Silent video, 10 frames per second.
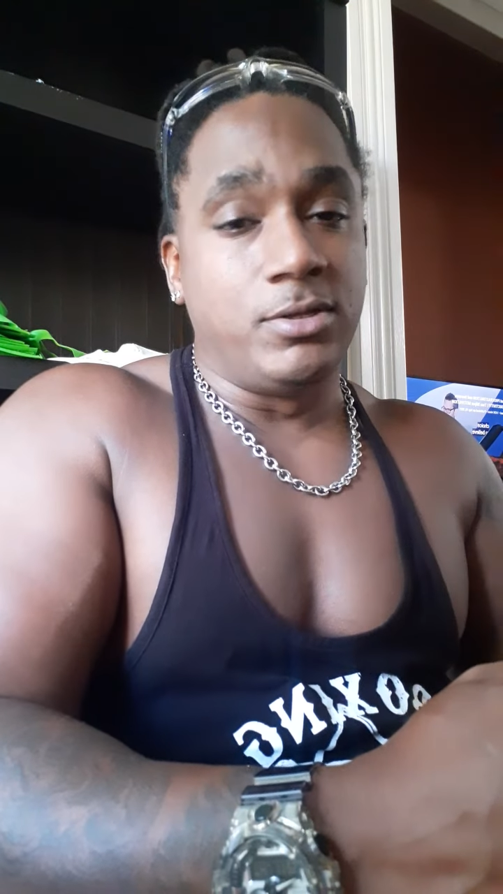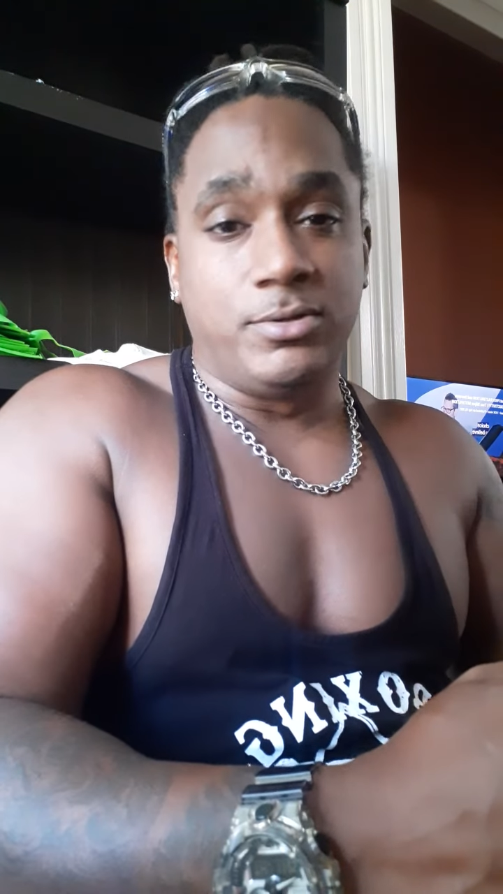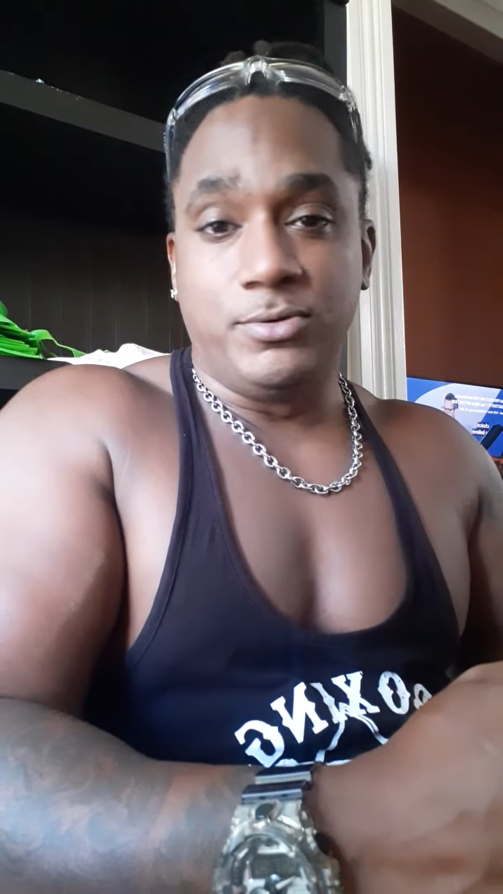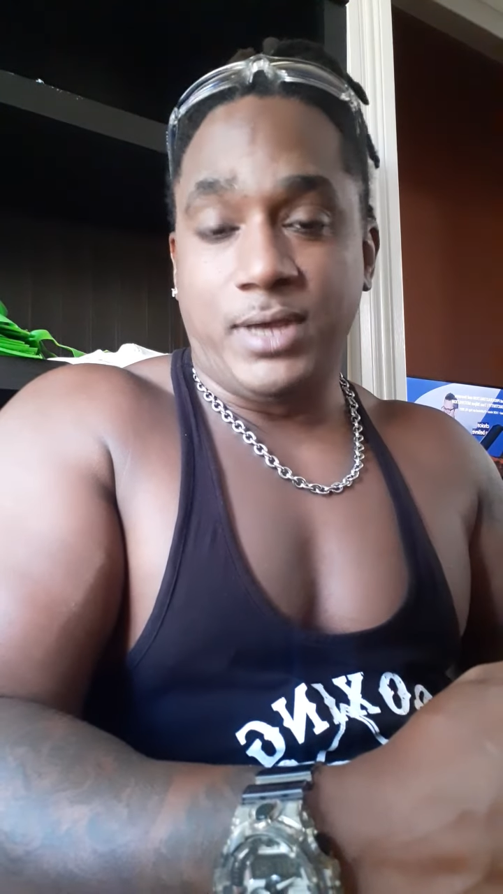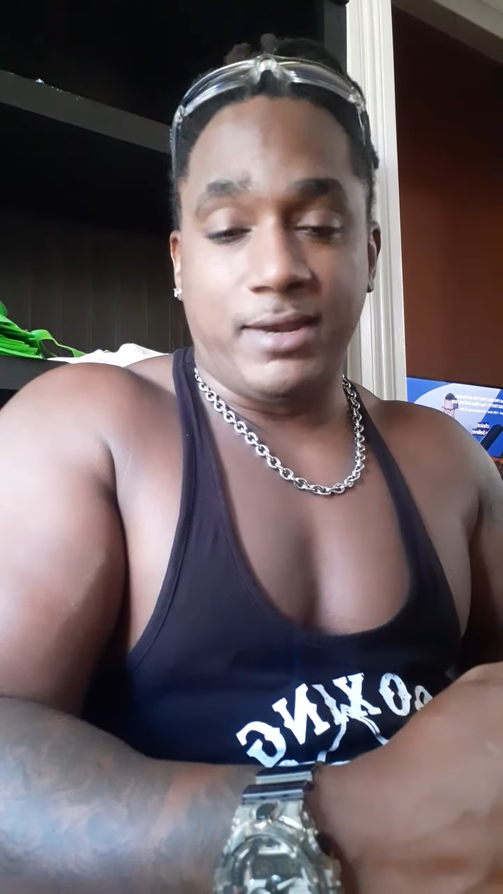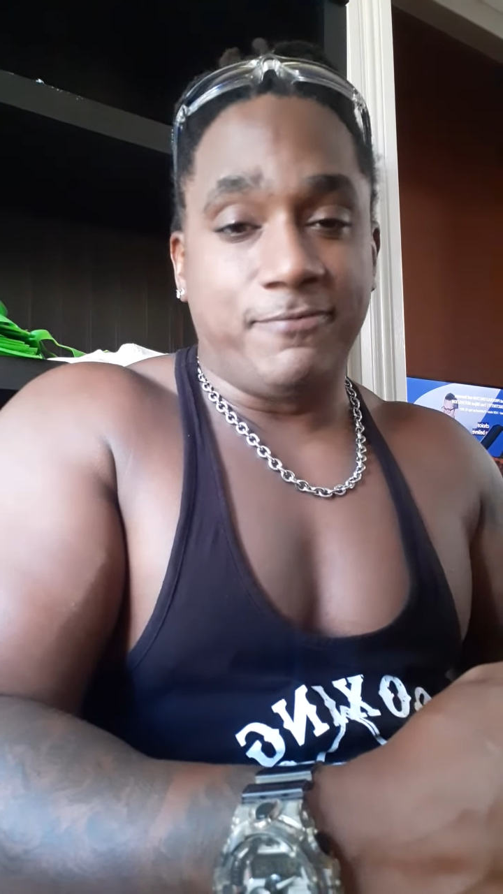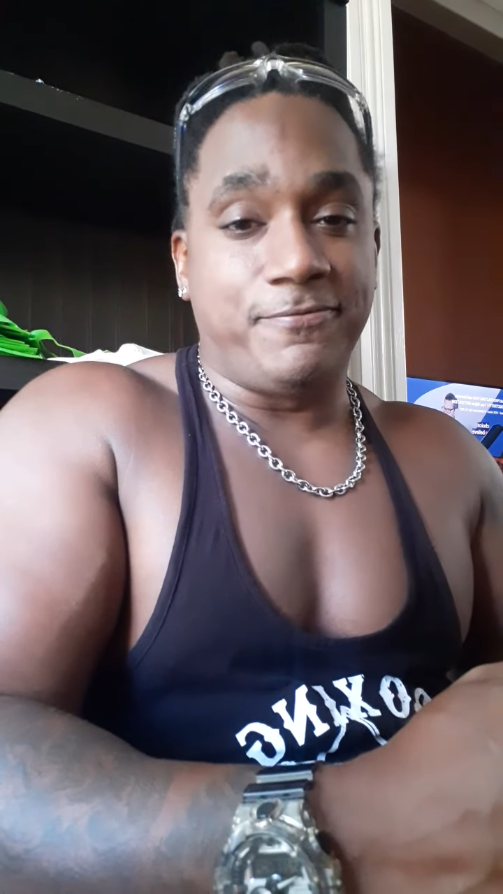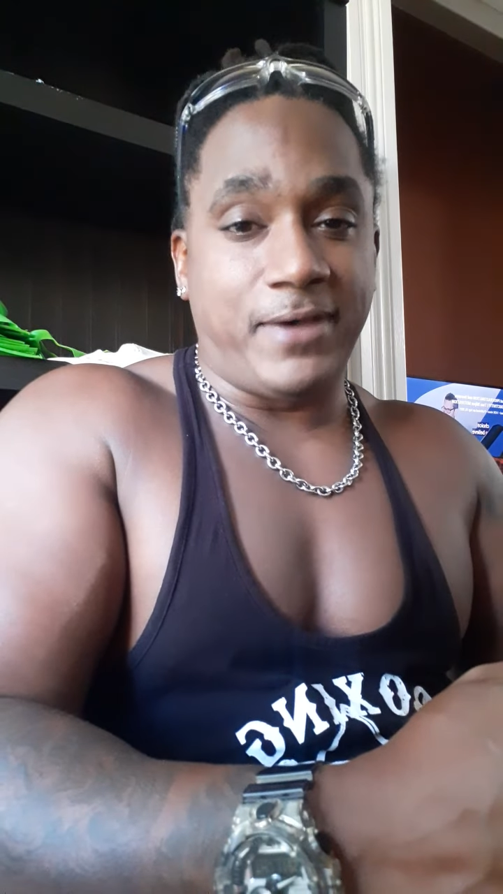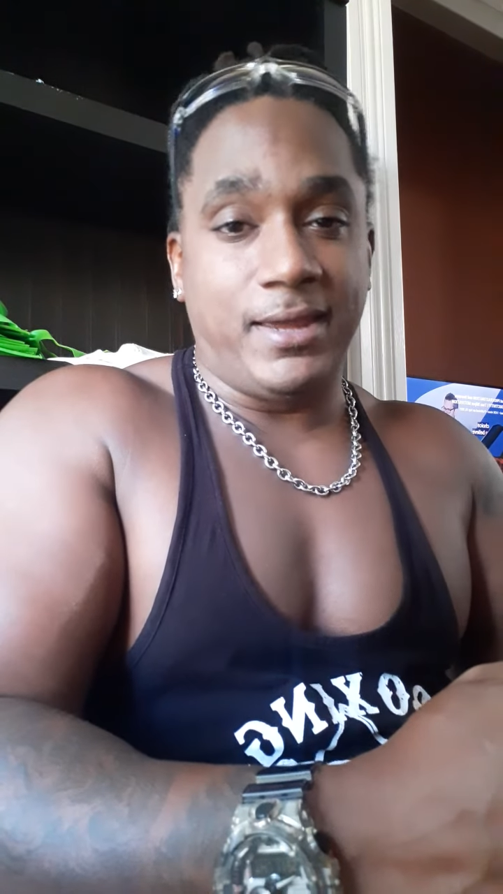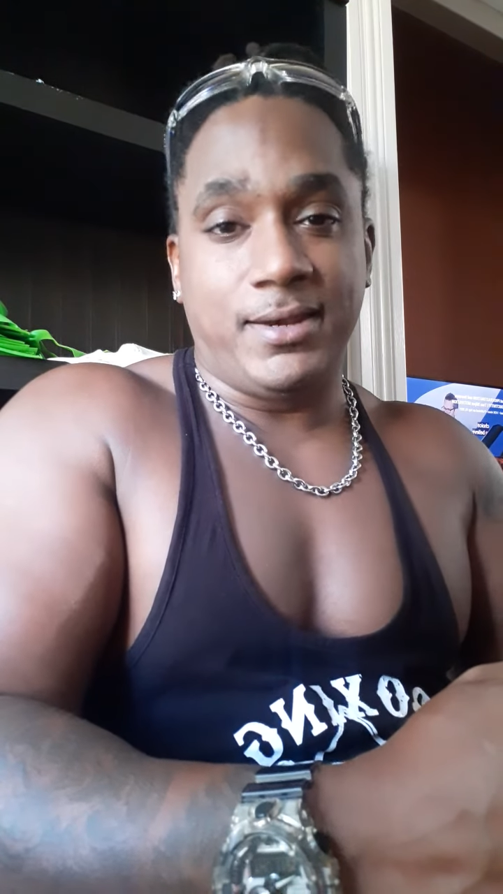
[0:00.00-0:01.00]
you got to
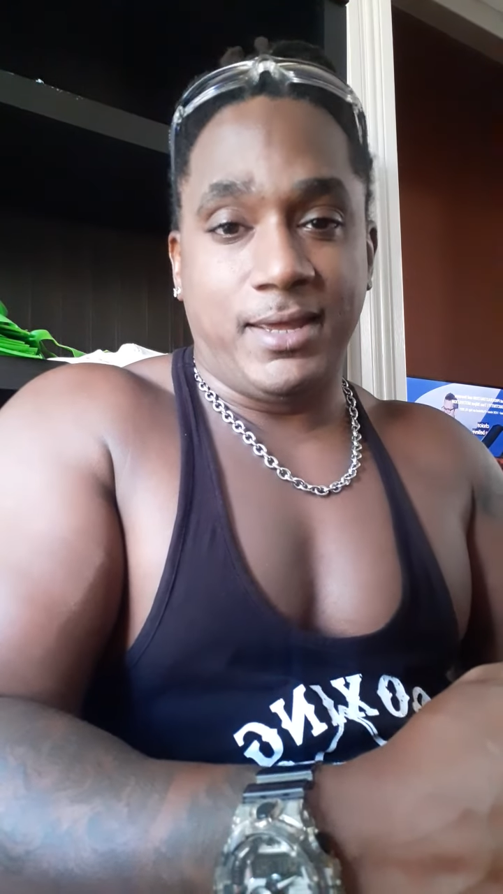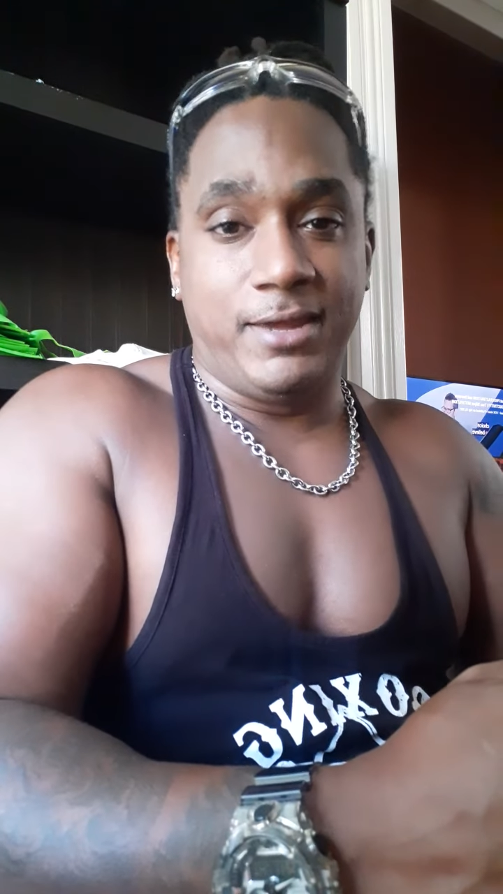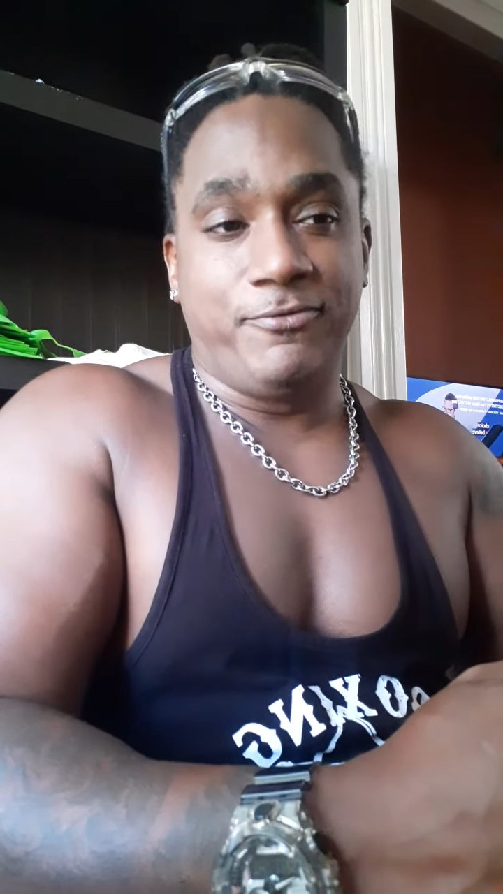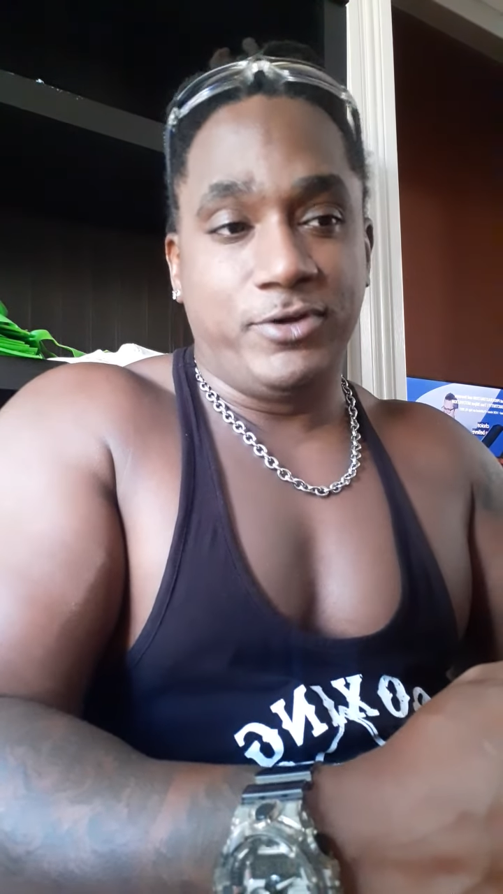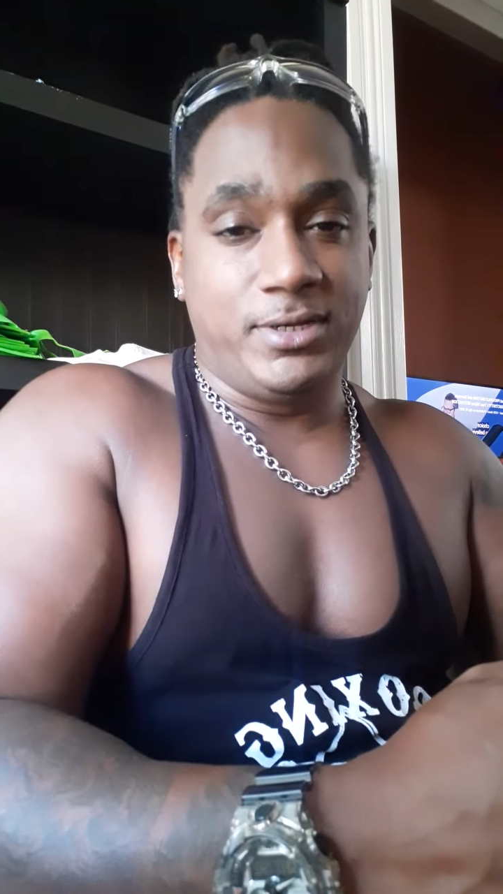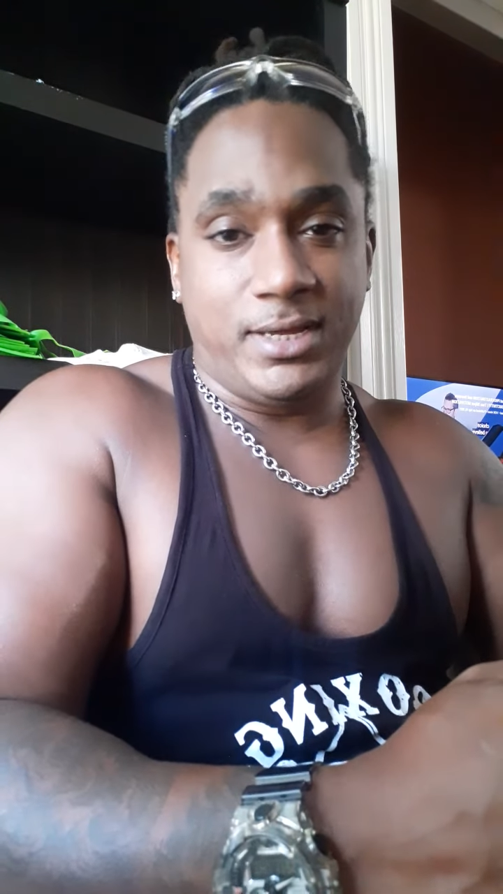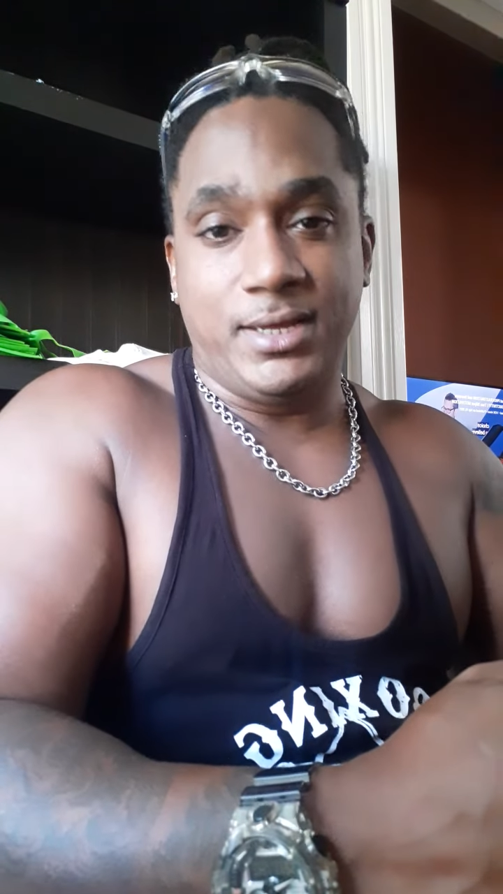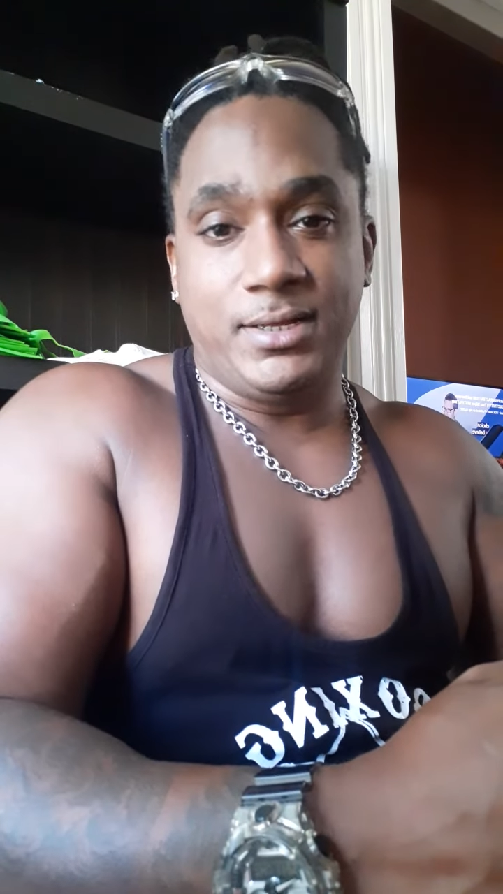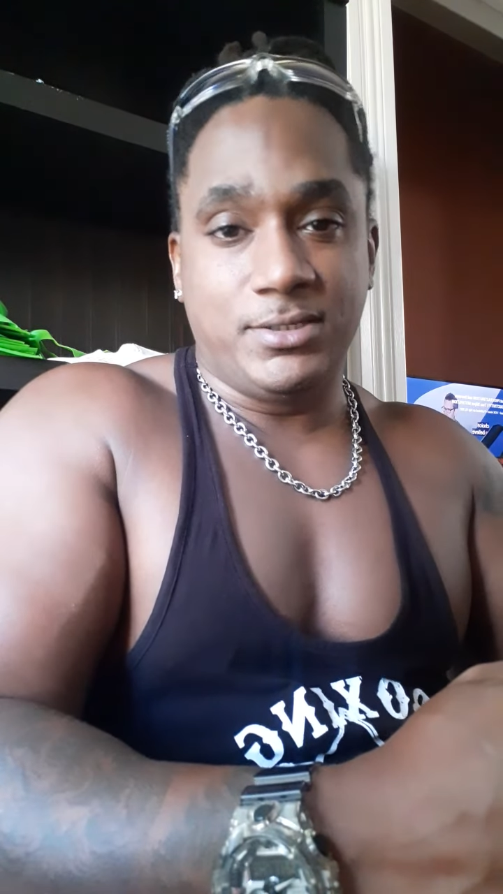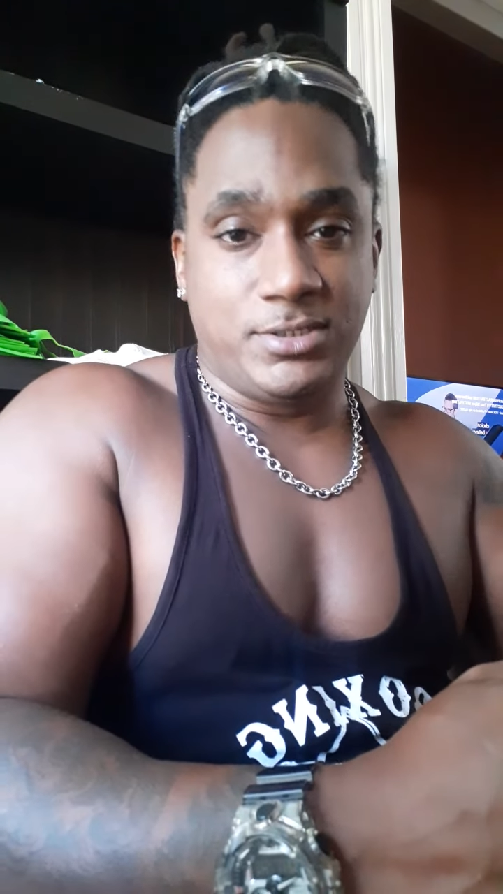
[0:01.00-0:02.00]
fight every day